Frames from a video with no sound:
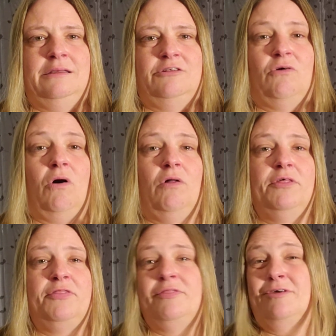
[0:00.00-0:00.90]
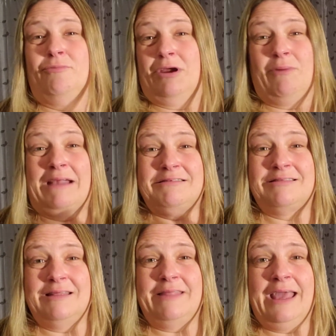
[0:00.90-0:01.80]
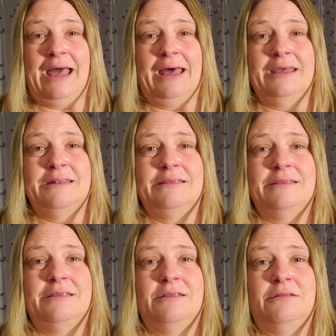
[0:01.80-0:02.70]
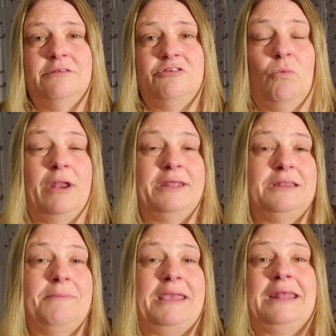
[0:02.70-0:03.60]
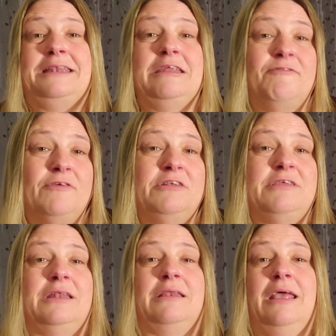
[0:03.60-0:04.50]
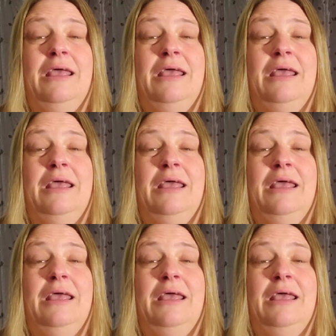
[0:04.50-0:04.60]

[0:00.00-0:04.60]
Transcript: to all the regrets that they had, to wanting to make it different and